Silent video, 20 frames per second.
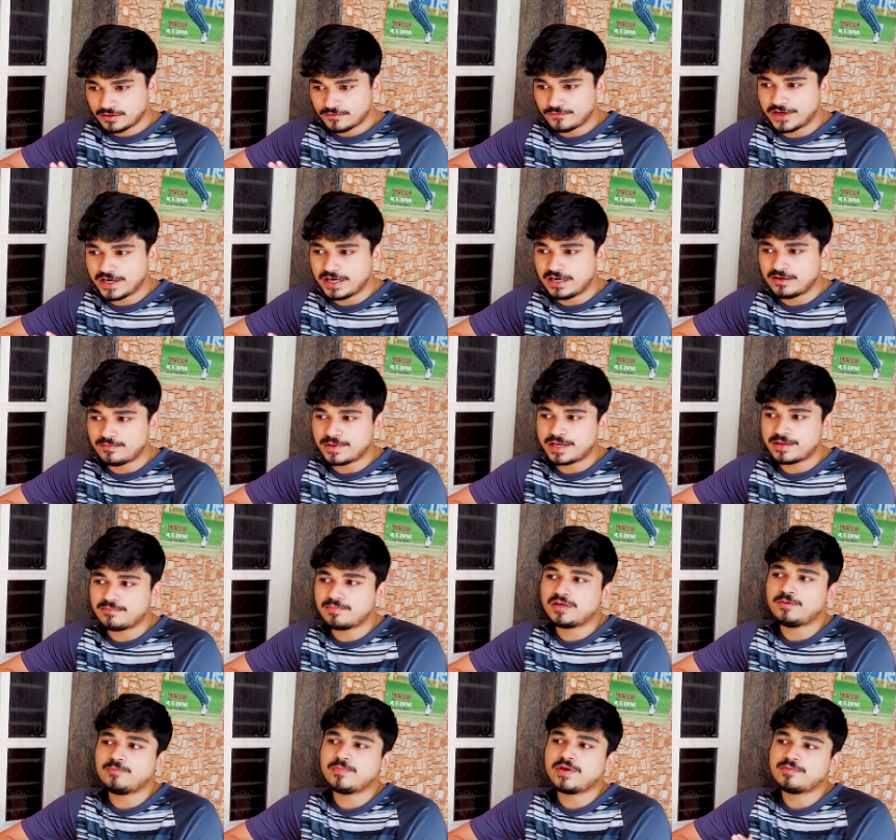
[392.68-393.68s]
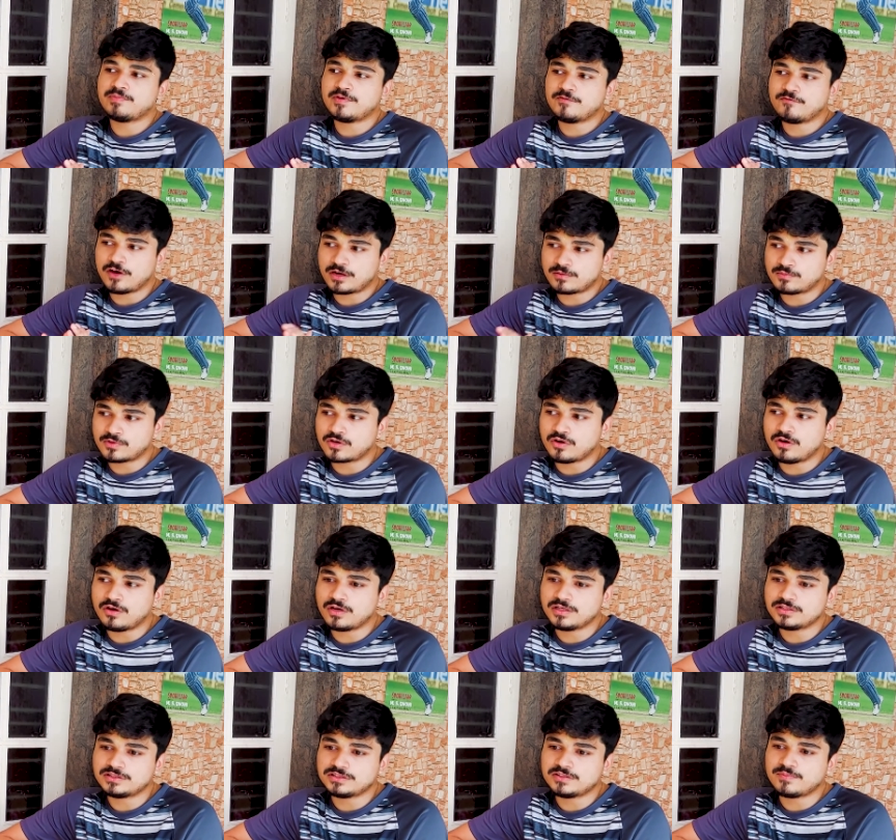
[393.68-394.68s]
field, maybe maybe
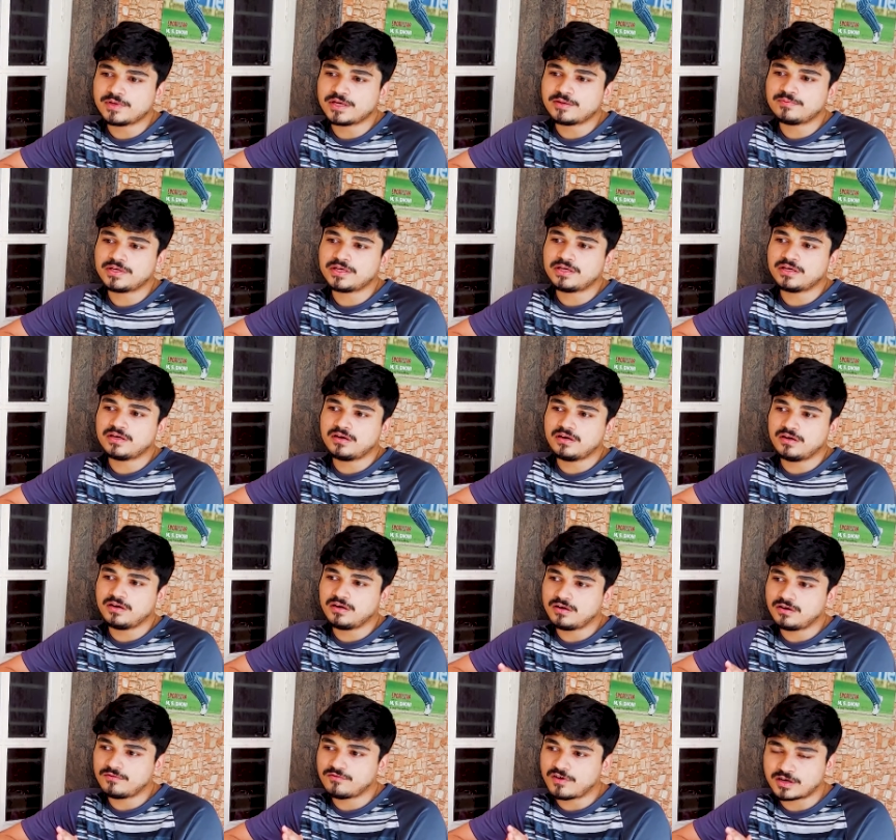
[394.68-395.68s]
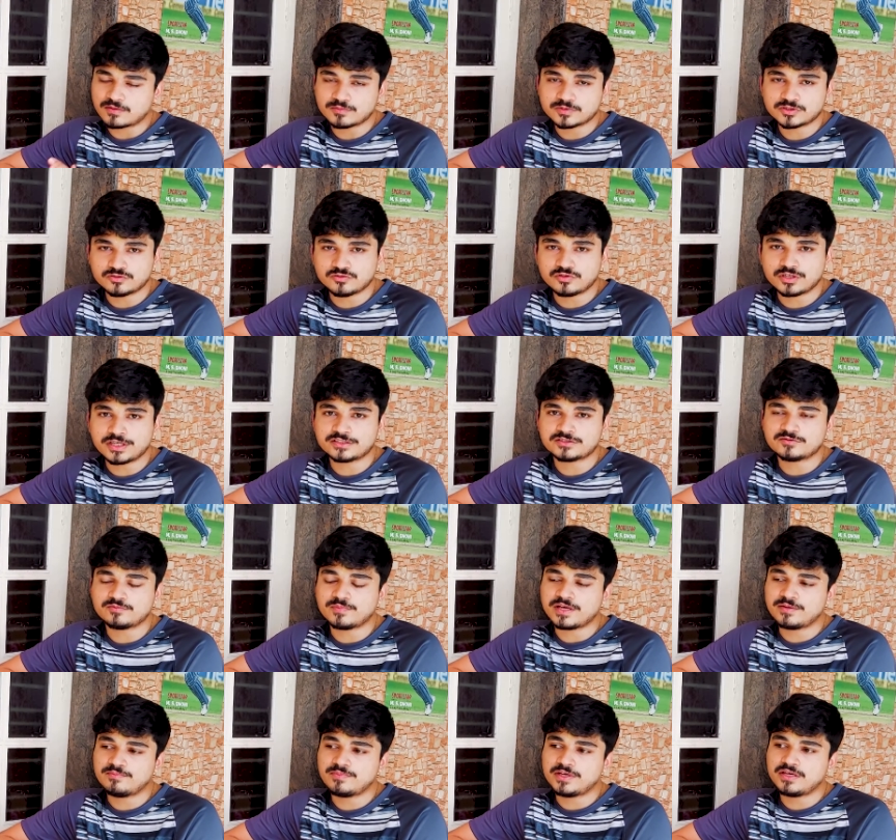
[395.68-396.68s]
pharmacology, maybe uh, pharmaceutics,
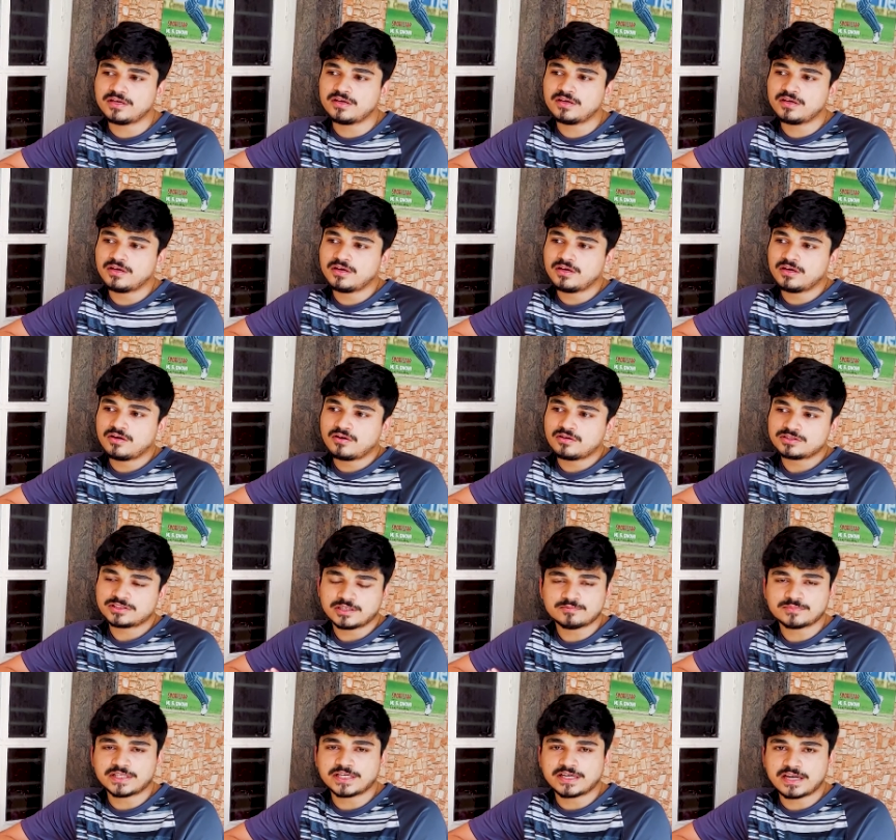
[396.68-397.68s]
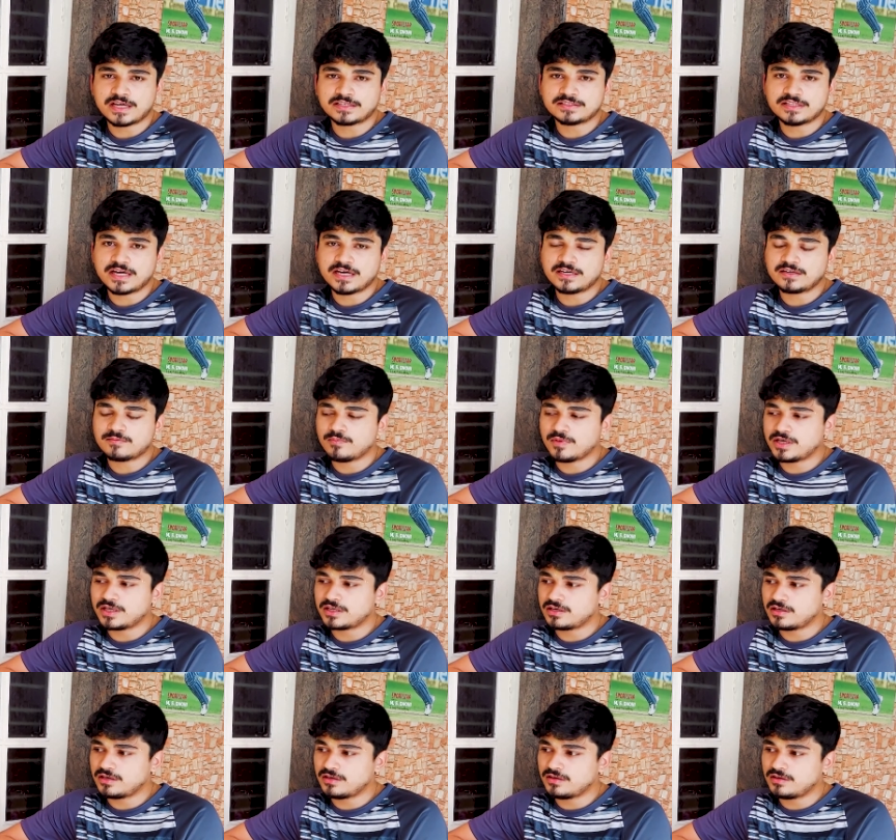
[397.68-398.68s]
maybe something like that.
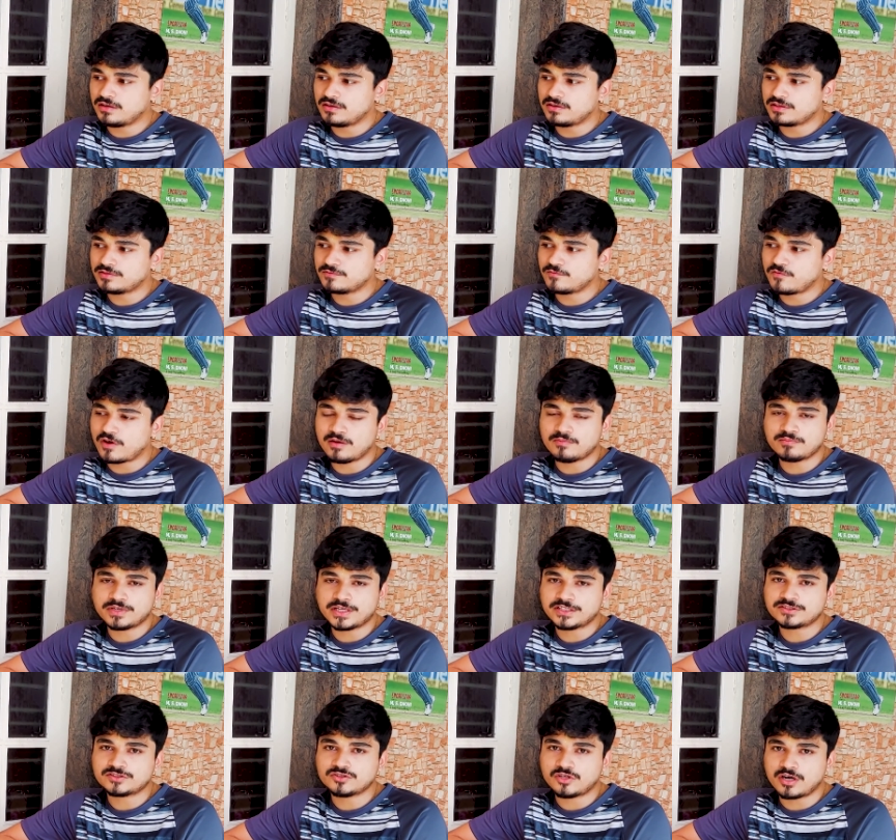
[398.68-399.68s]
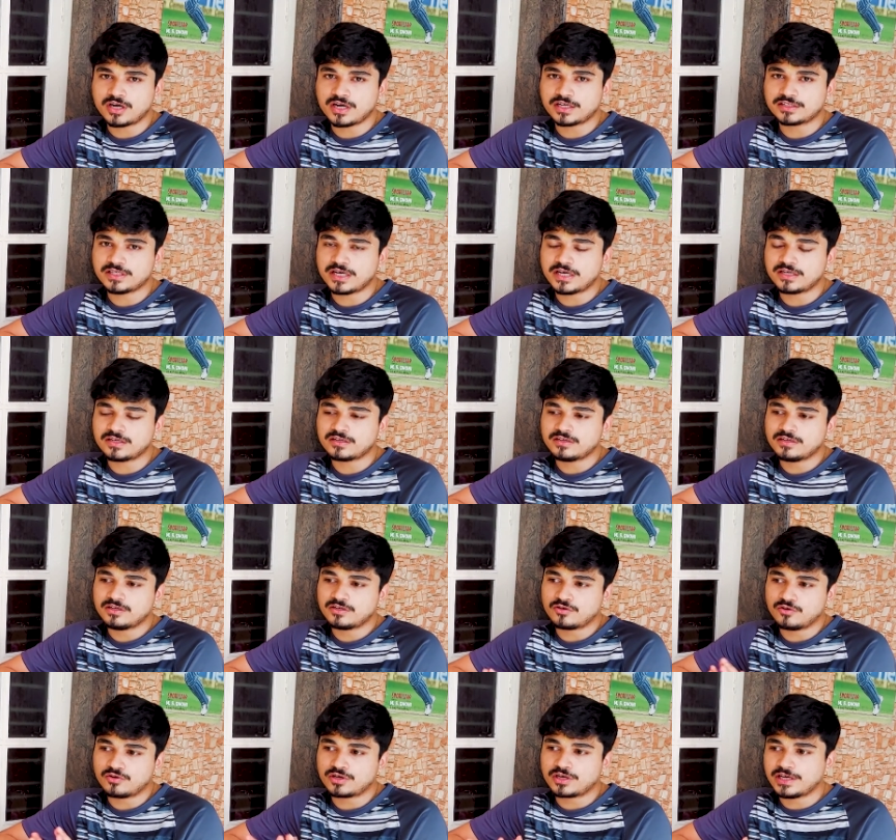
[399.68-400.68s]
But uh, in PharmD, it's not like that
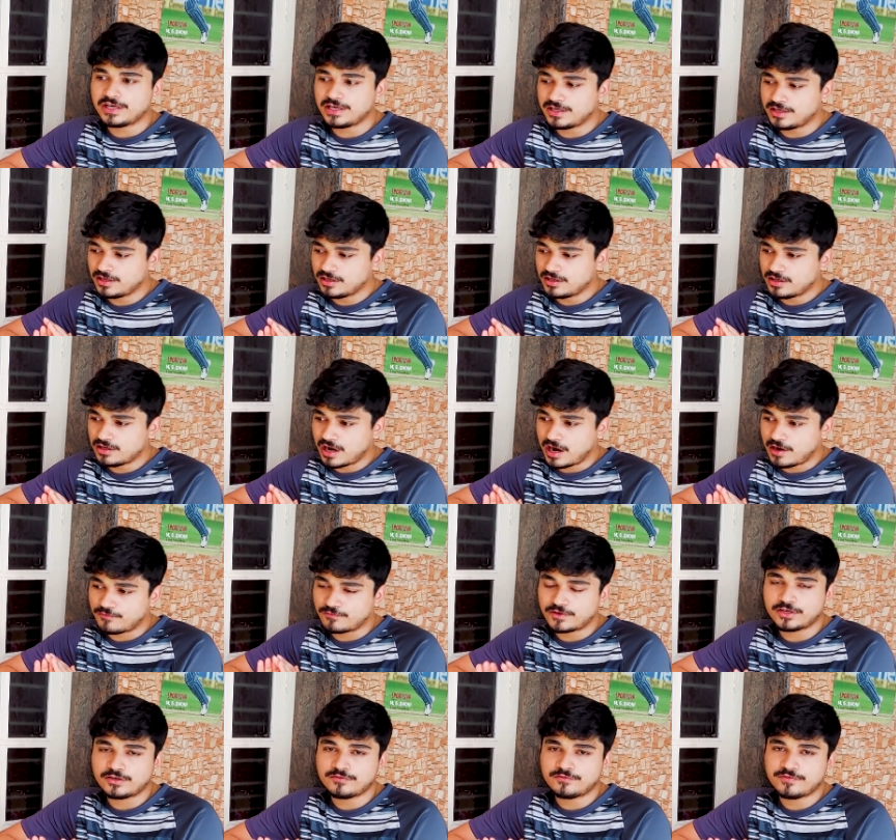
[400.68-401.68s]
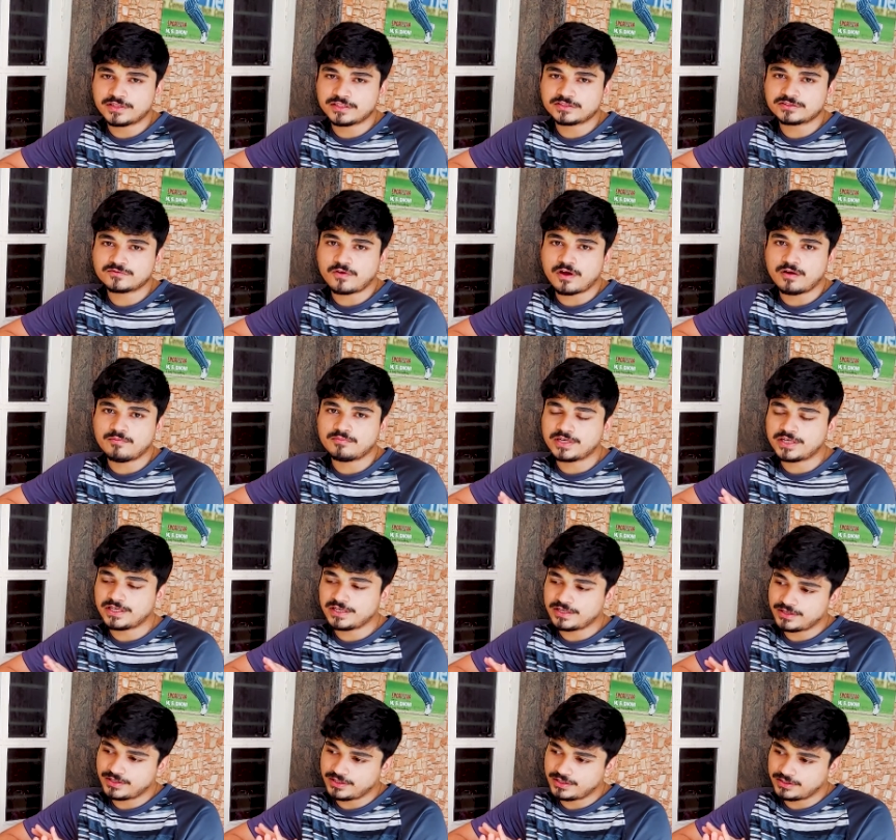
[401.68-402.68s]
totally after you finish farm
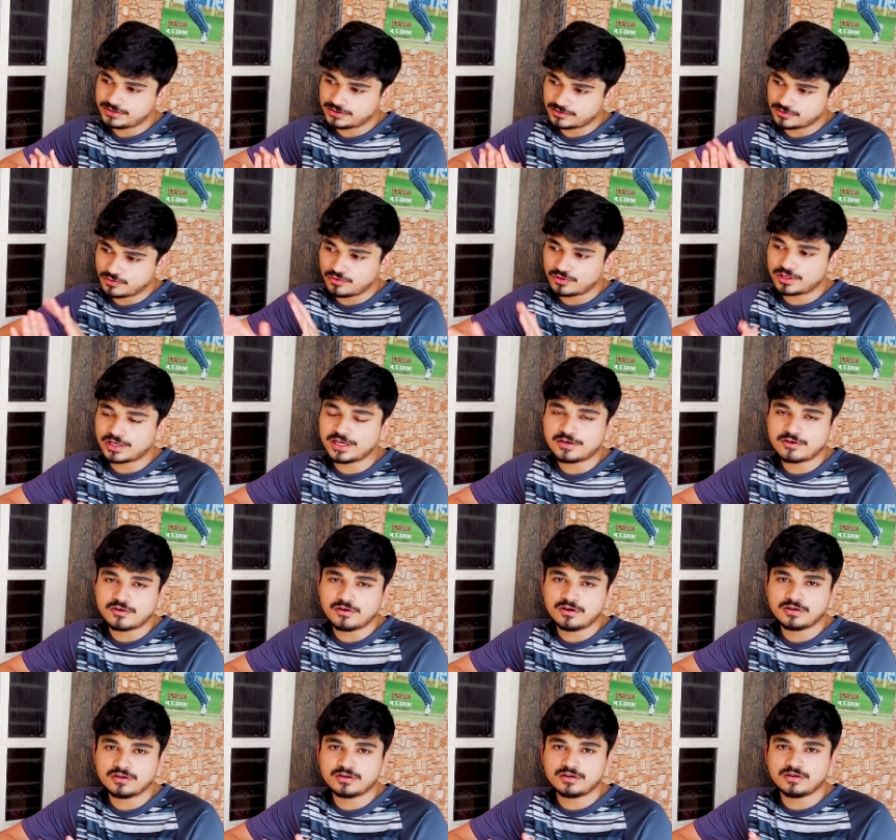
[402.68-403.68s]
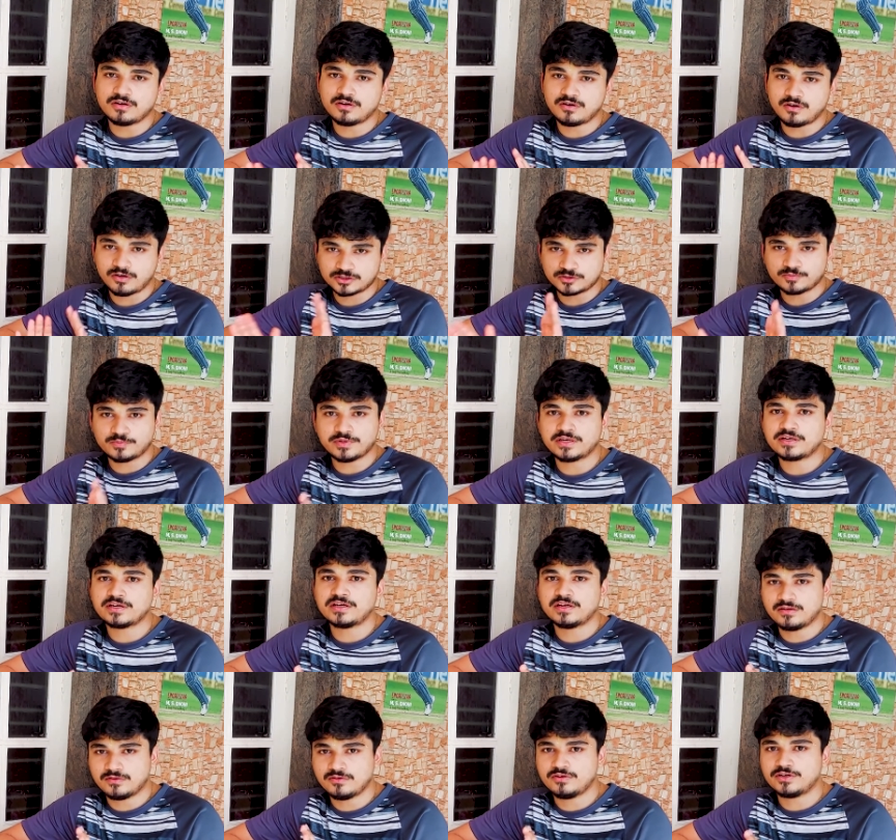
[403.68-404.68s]
it's totally called uh,
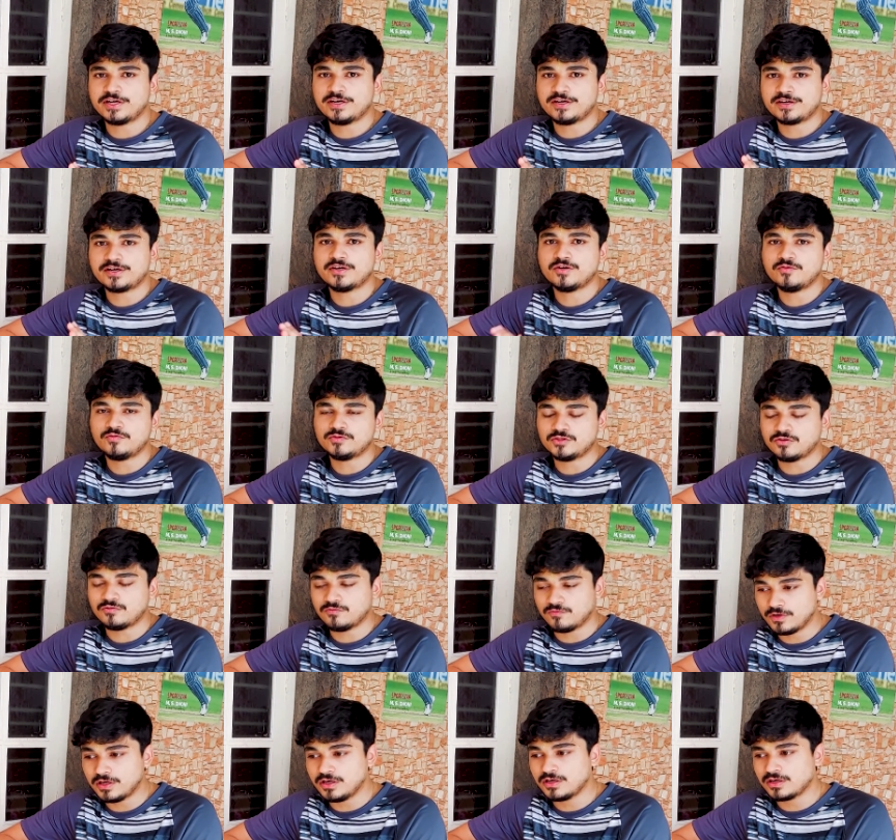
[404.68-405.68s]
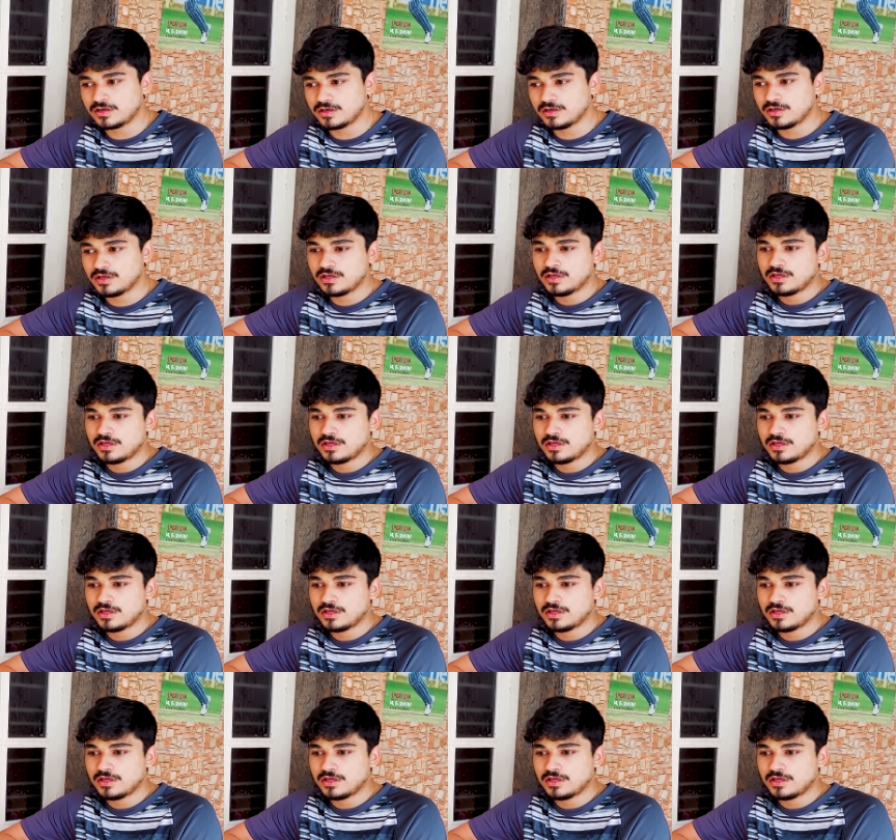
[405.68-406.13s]
hospital oriented work